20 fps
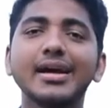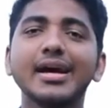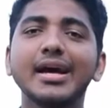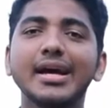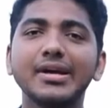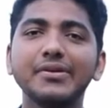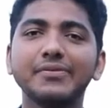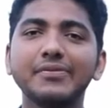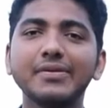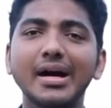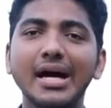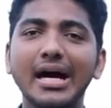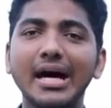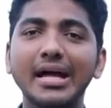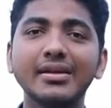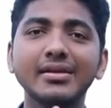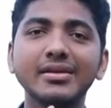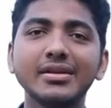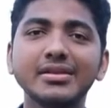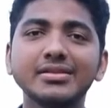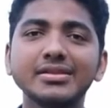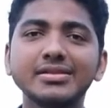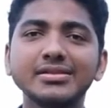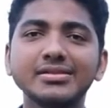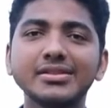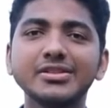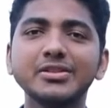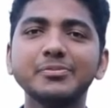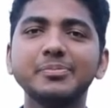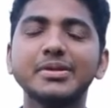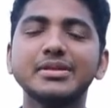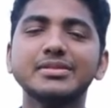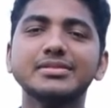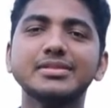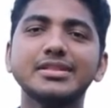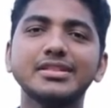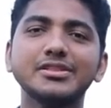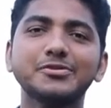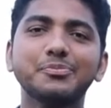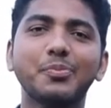if an unregistered
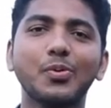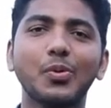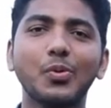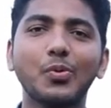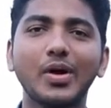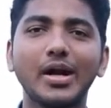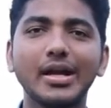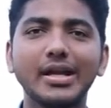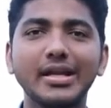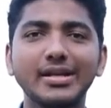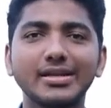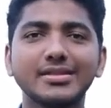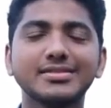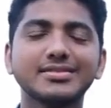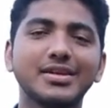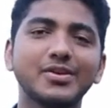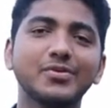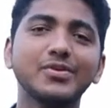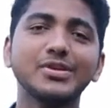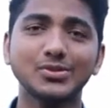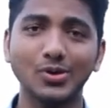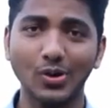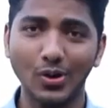person is providing a service